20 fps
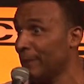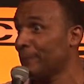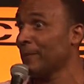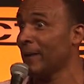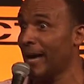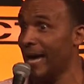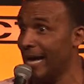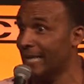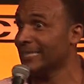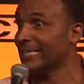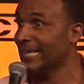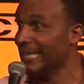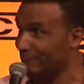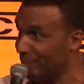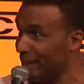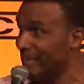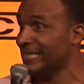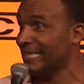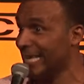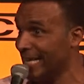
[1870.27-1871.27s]
keep your ass
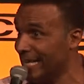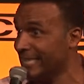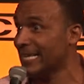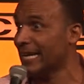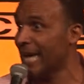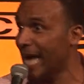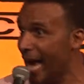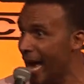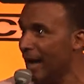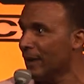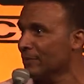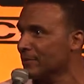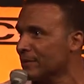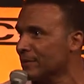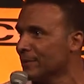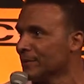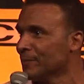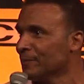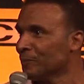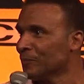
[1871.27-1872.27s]
these kids in the
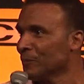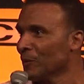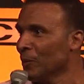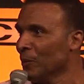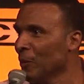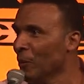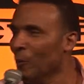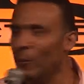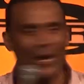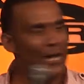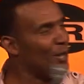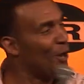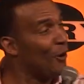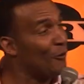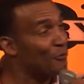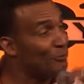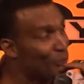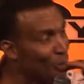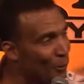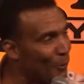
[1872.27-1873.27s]
house. We
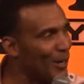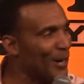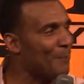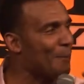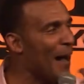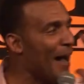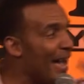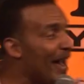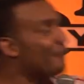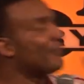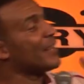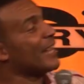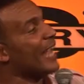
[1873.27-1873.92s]
go through it about